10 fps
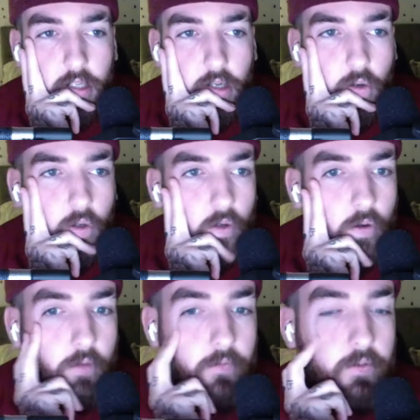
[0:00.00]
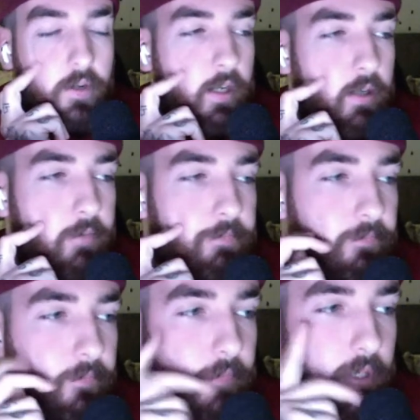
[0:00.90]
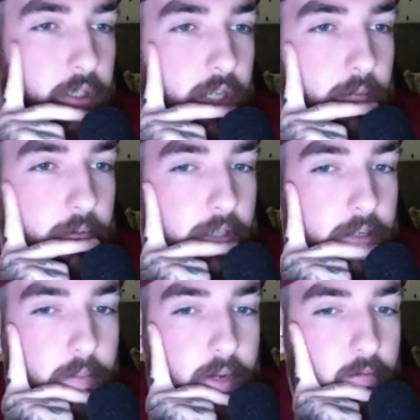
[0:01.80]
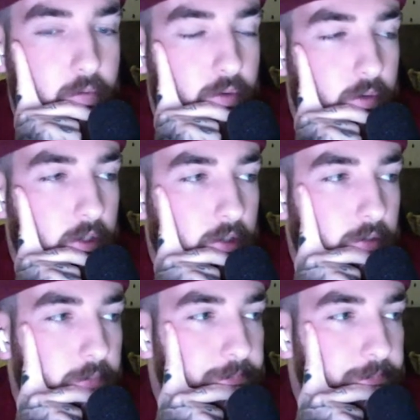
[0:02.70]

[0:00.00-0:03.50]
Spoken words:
old on-off trick that seemed to get it back for us,